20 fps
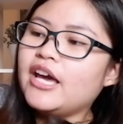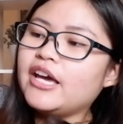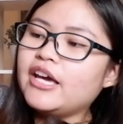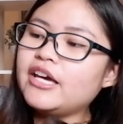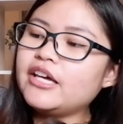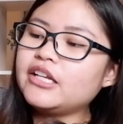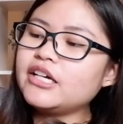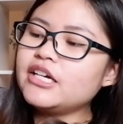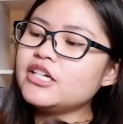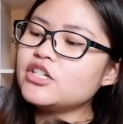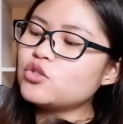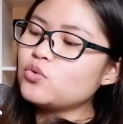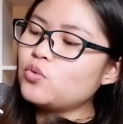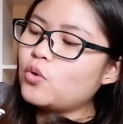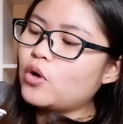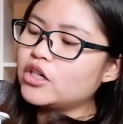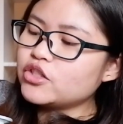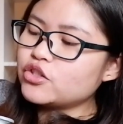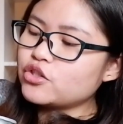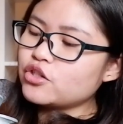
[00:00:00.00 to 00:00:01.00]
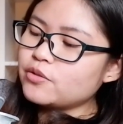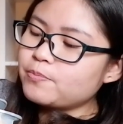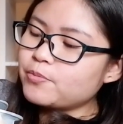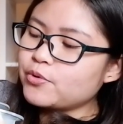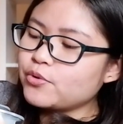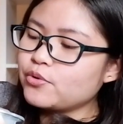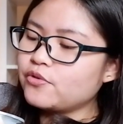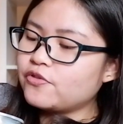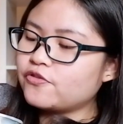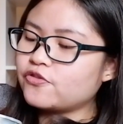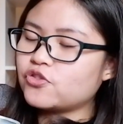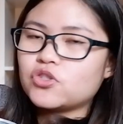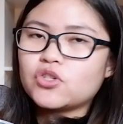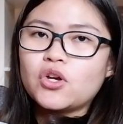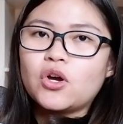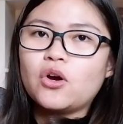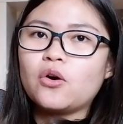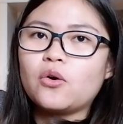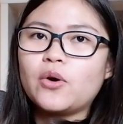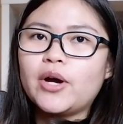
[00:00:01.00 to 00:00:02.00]
It is waterproof,
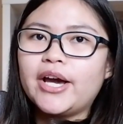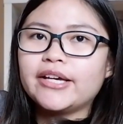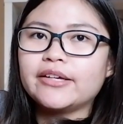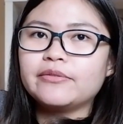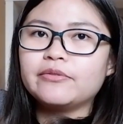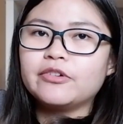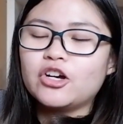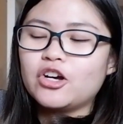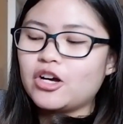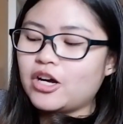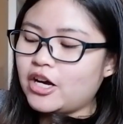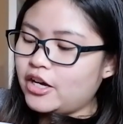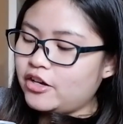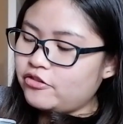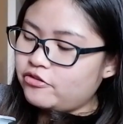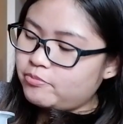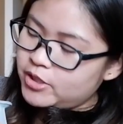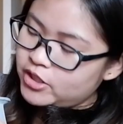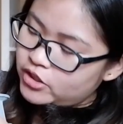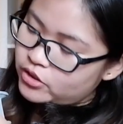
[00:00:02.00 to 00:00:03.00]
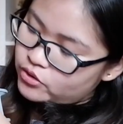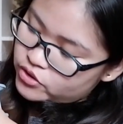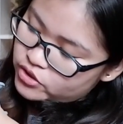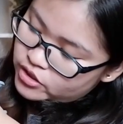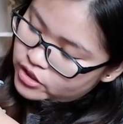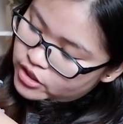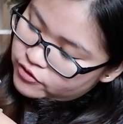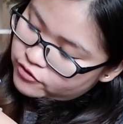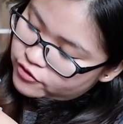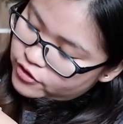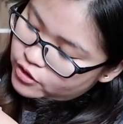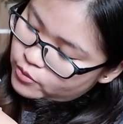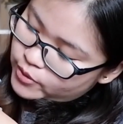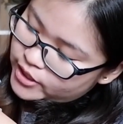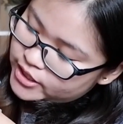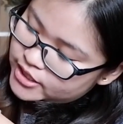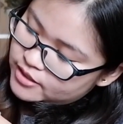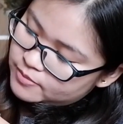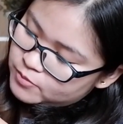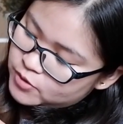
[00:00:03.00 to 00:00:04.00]
so I've been using it for
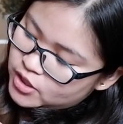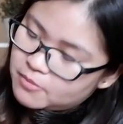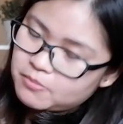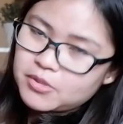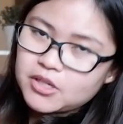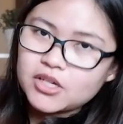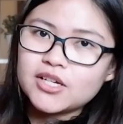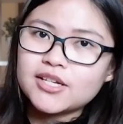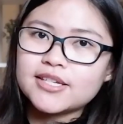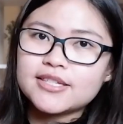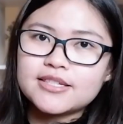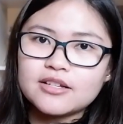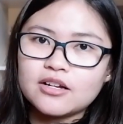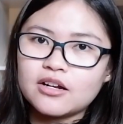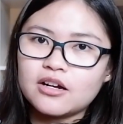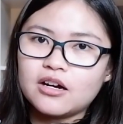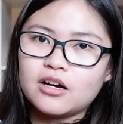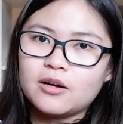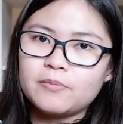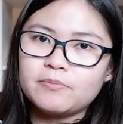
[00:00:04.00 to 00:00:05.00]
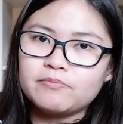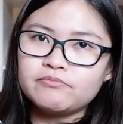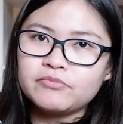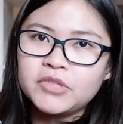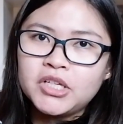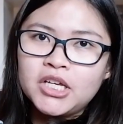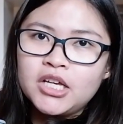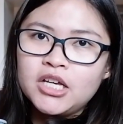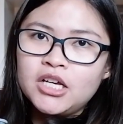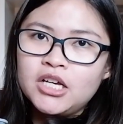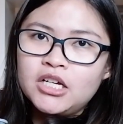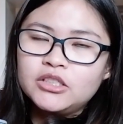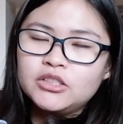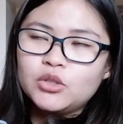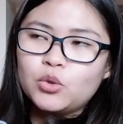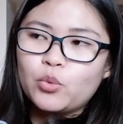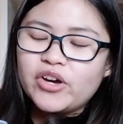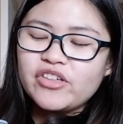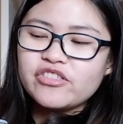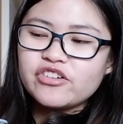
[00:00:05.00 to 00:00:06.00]
quite some time because
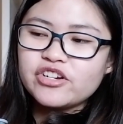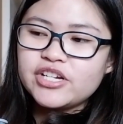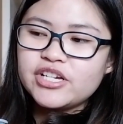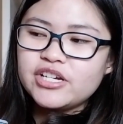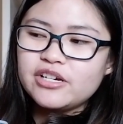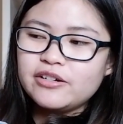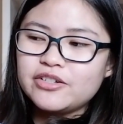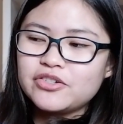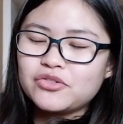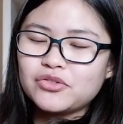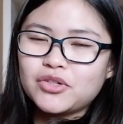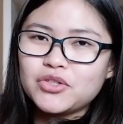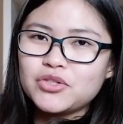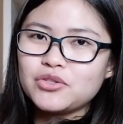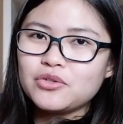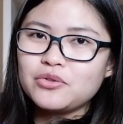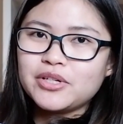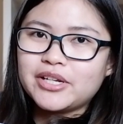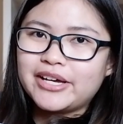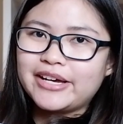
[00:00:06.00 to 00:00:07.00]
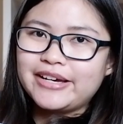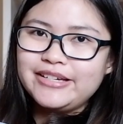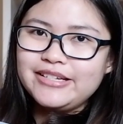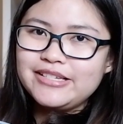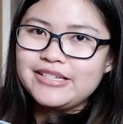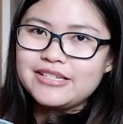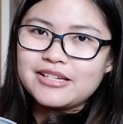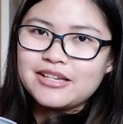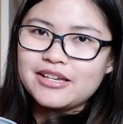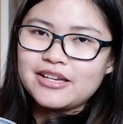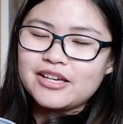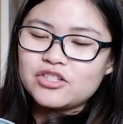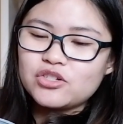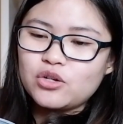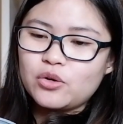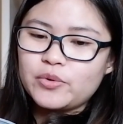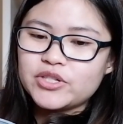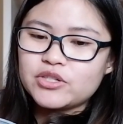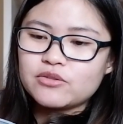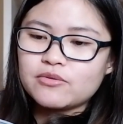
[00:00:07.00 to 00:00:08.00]
the weather here is not so nice. It's
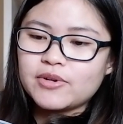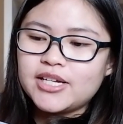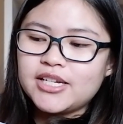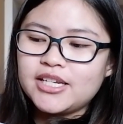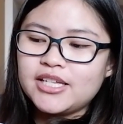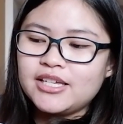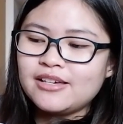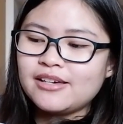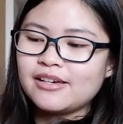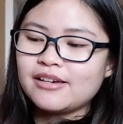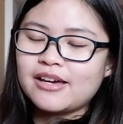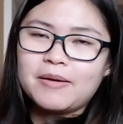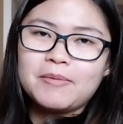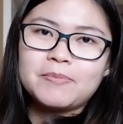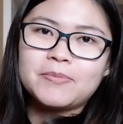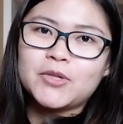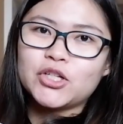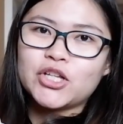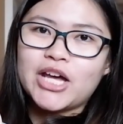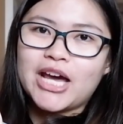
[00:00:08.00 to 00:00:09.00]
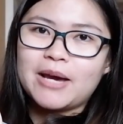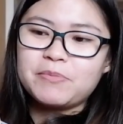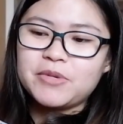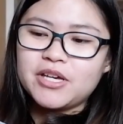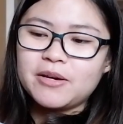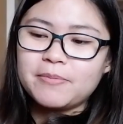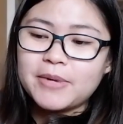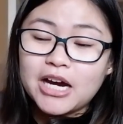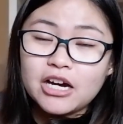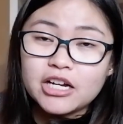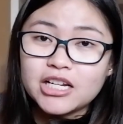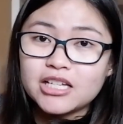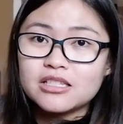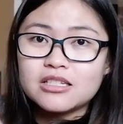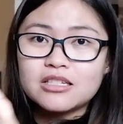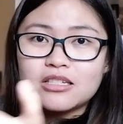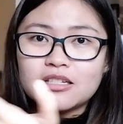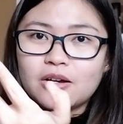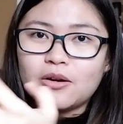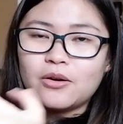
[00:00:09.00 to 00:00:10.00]
always raining. I'm not happy about it,
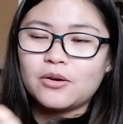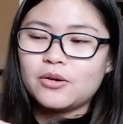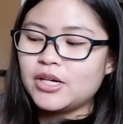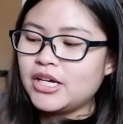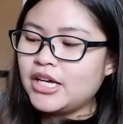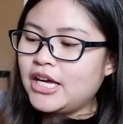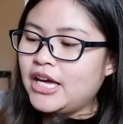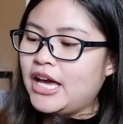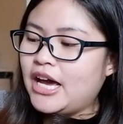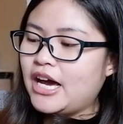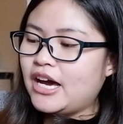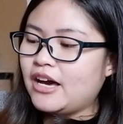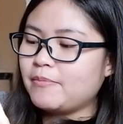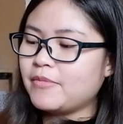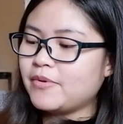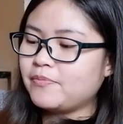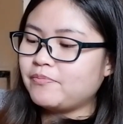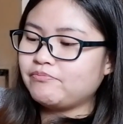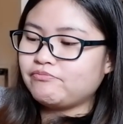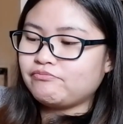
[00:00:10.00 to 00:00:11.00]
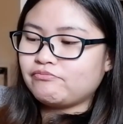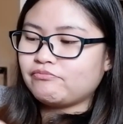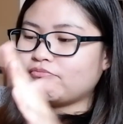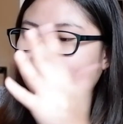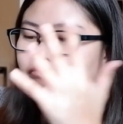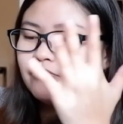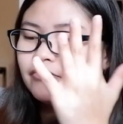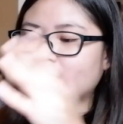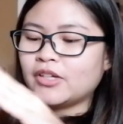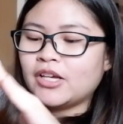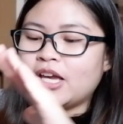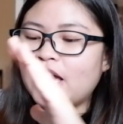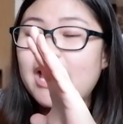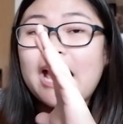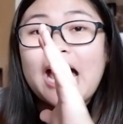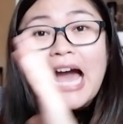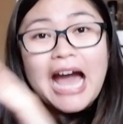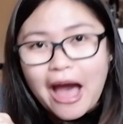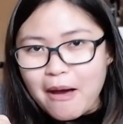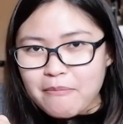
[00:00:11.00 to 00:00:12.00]
so I'm
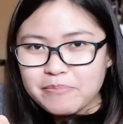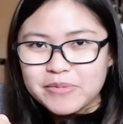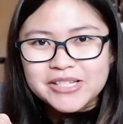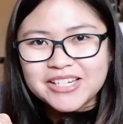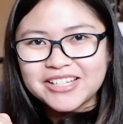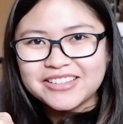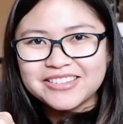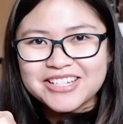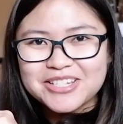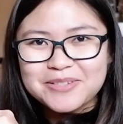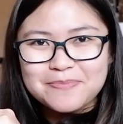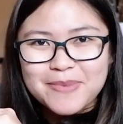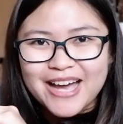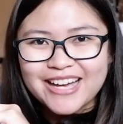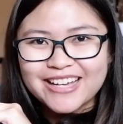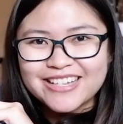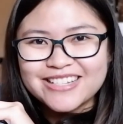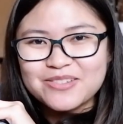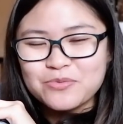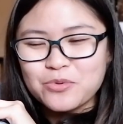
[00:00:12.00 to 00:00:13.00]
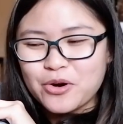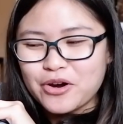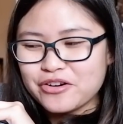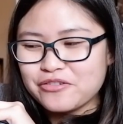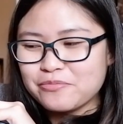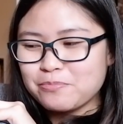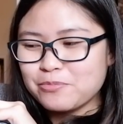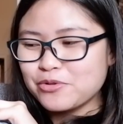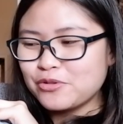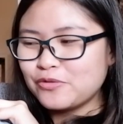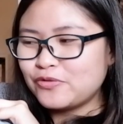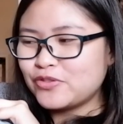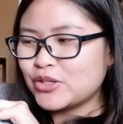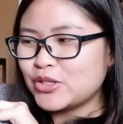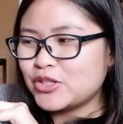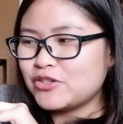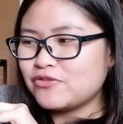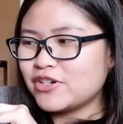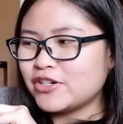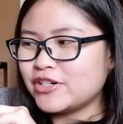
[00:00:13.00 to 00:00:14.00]
happy that this bag is waterproof, so
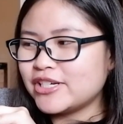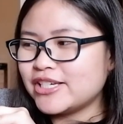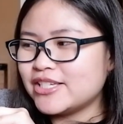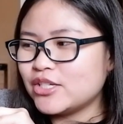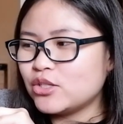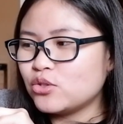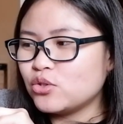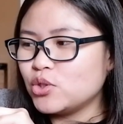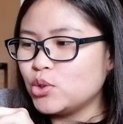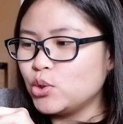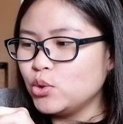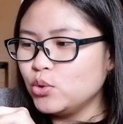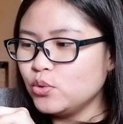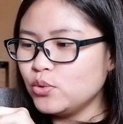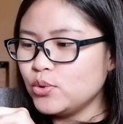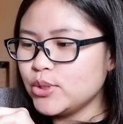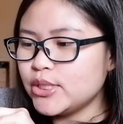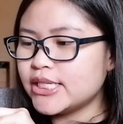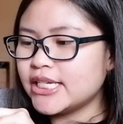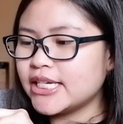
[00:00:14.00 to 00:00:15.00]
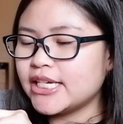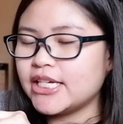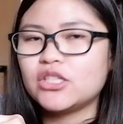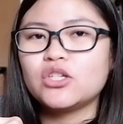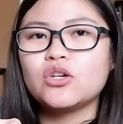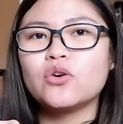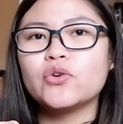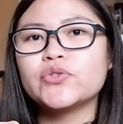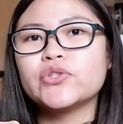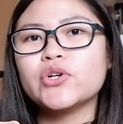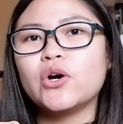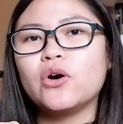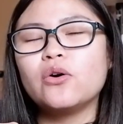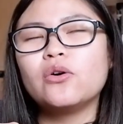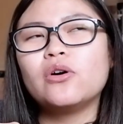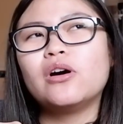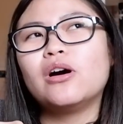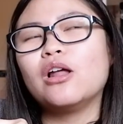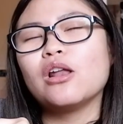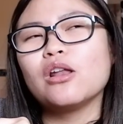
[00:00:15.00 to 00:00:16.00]
it's very easy to use. It goes
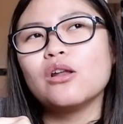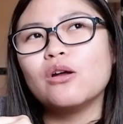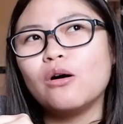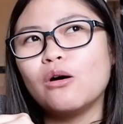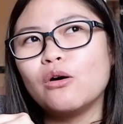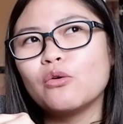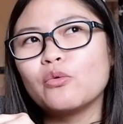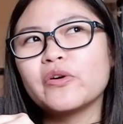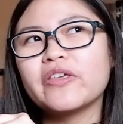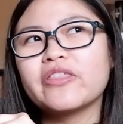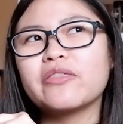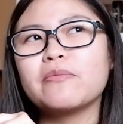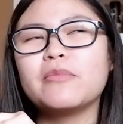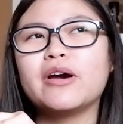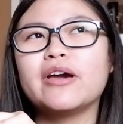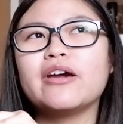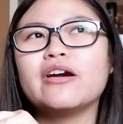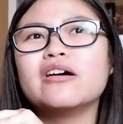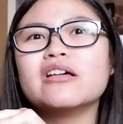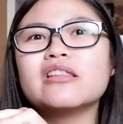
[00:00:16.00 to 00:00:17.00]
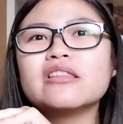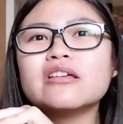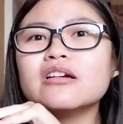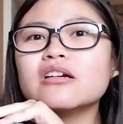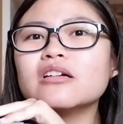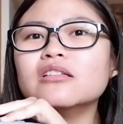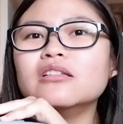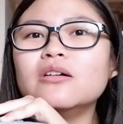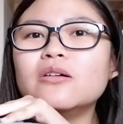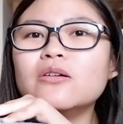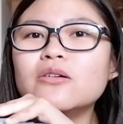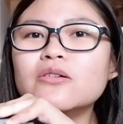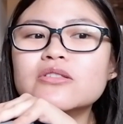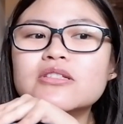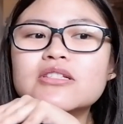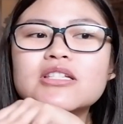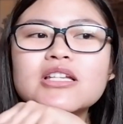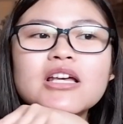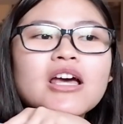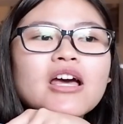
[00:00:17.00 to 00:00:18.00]
along with my other
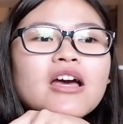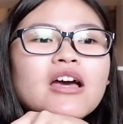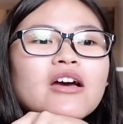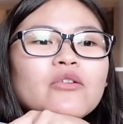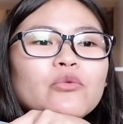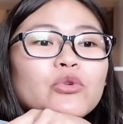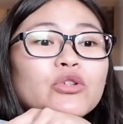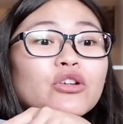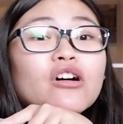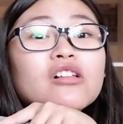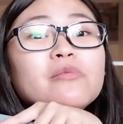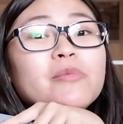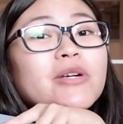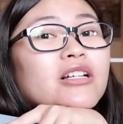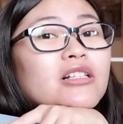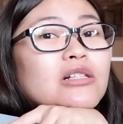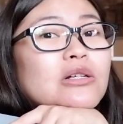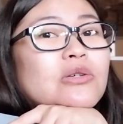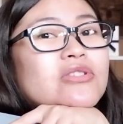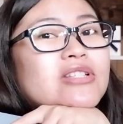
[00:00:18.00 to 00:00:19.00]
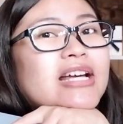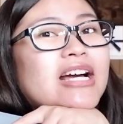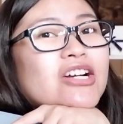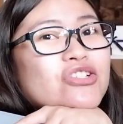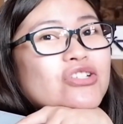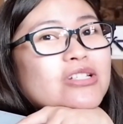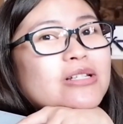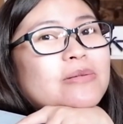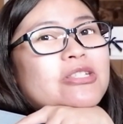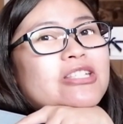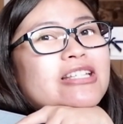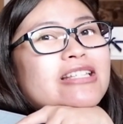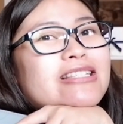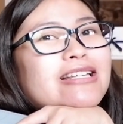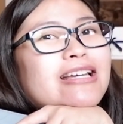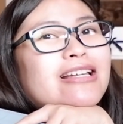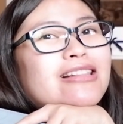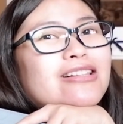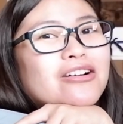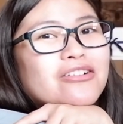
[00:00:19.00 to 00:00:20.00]
clothes, with all my clothes actually, since
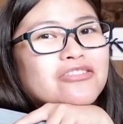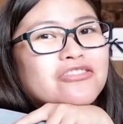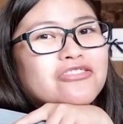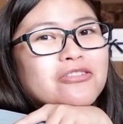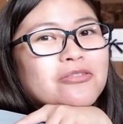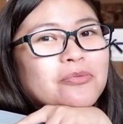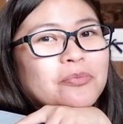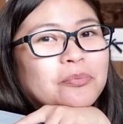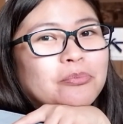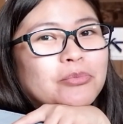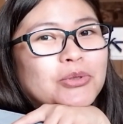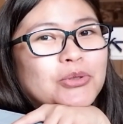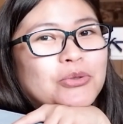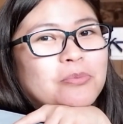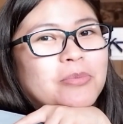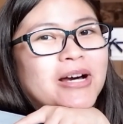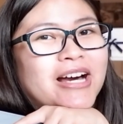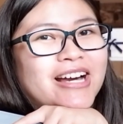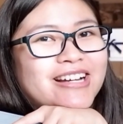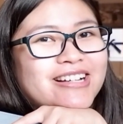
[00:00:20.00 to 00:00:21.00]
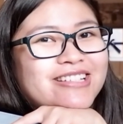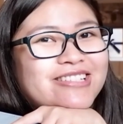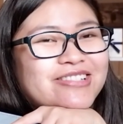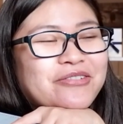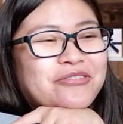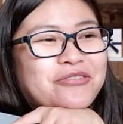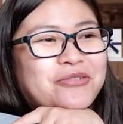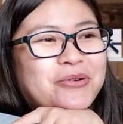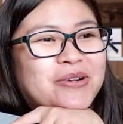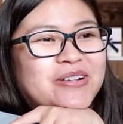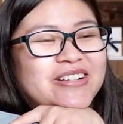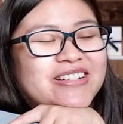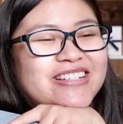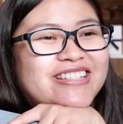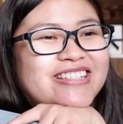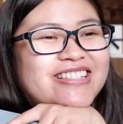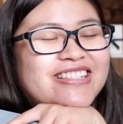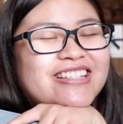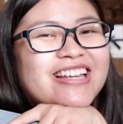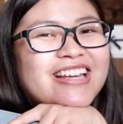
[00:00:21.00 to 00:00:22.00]
I love blue bags, of
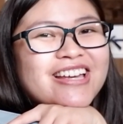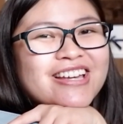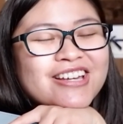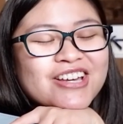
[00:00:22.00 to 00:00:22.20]
course.